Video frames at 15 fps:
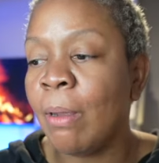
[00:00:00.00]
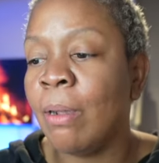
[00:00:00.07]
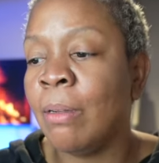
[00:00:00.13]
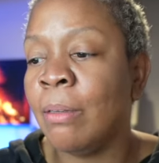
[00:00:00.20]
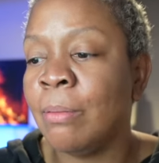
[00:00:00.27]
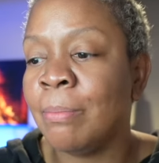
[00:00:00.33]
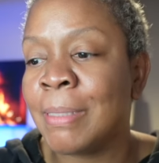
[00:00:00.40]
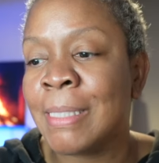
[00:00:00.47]

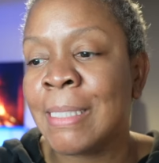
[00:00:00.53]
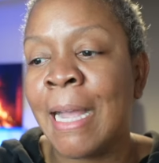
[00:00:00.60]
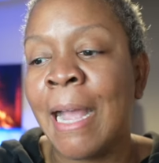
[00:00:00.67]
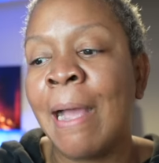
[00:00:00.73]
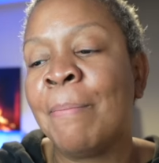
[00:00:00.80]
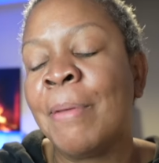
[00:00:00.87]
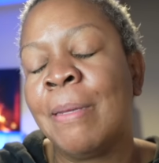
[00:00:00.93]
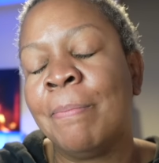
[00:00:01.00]
But
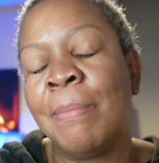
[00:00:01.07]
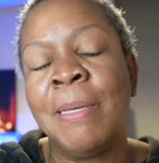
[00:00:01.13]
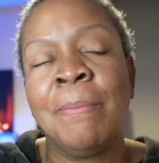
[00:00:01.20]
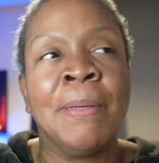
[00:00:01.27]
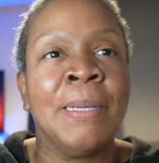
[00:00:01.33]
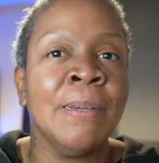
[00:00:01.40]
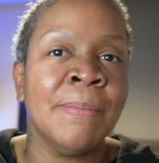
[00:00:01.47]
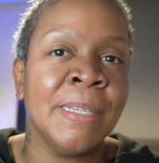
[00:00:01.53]
I mean, me
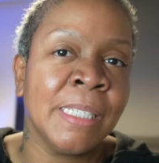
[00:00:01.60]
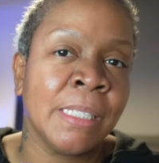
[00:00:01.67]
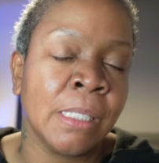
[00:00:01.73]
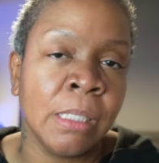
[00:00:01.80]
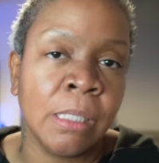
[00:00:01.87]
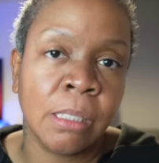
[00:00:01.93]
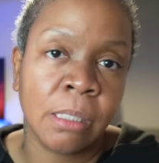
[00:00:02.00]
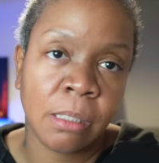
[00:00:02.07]

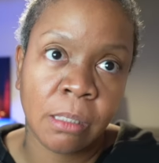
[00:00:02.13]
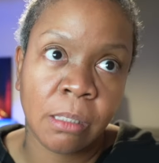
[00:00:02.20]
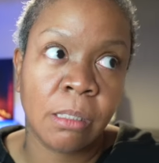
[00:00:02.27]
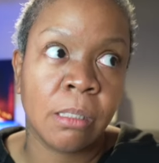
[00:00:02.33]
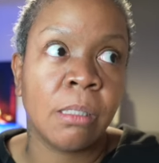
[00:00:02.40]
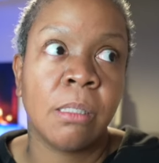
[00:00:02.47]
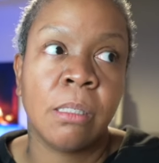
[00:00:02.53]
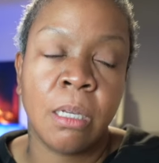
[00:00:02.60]
PMSing,
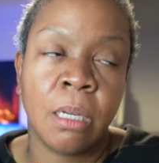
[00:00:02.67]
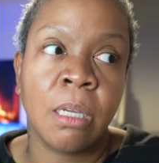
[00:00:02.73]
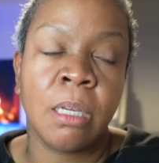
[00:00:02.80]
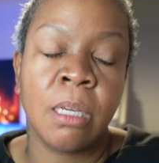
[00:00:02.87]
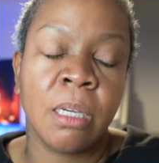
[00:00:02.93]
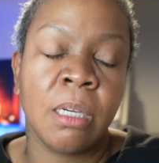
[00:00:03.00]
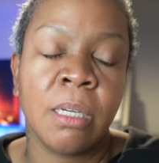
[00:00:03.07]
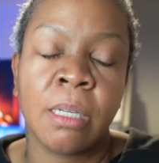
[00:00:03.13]
it could
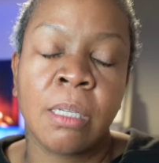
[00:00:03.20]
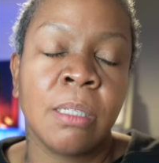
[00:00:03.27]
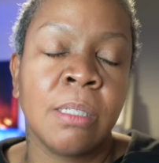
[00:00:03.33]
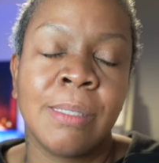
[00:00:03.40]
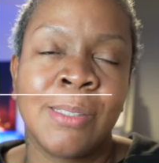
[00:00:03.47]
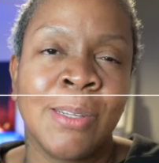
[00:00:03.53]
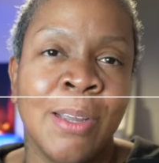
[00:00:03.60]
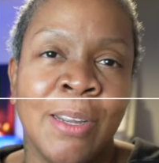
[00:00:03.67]
get
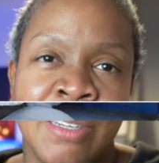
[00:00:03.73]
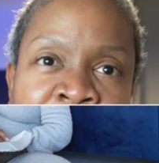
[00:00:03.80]
ugly. So I ain't